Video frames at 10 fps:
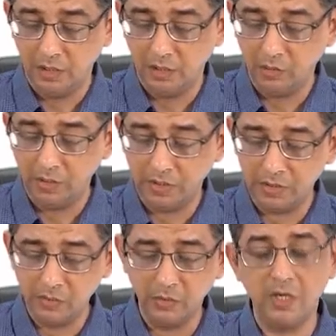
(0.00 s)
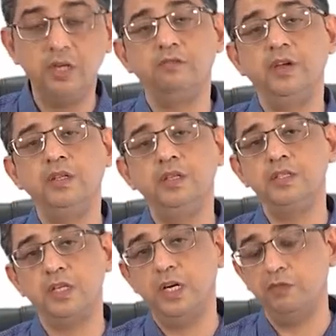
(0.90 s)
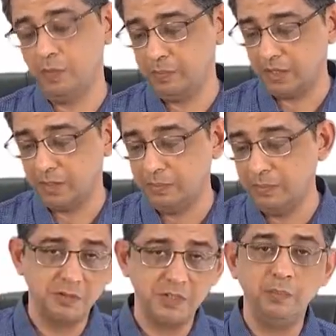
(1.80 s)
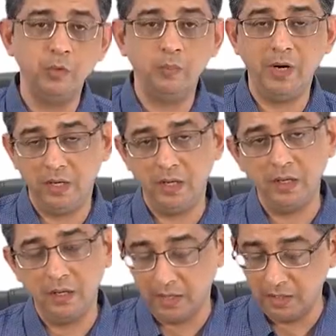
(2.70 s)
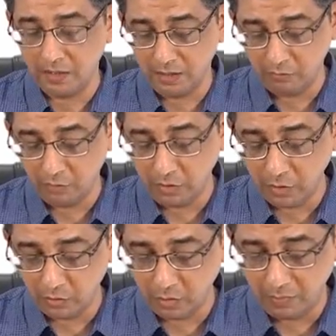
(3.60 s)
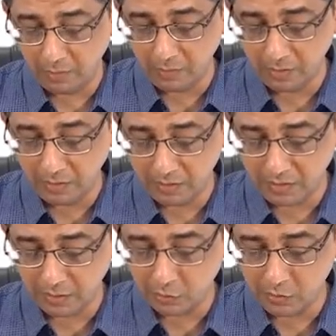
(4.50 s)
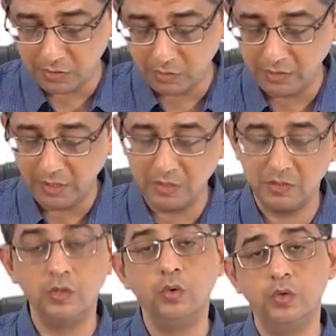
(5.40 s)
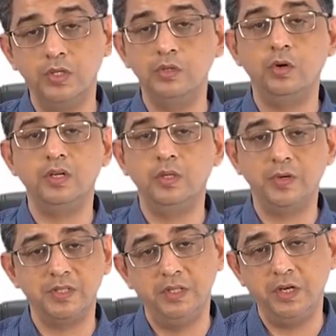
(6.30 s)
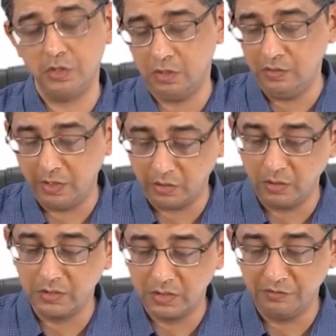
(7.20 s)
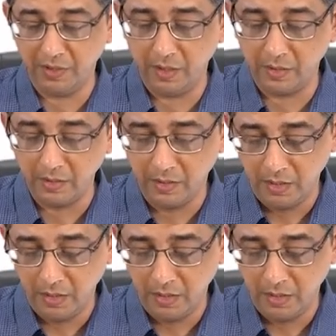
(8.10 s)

Now let us look at when this child will become symptomatic, and I want you to remember that cyanosis on day 0 is not the presentation of tetralogy of Fallot.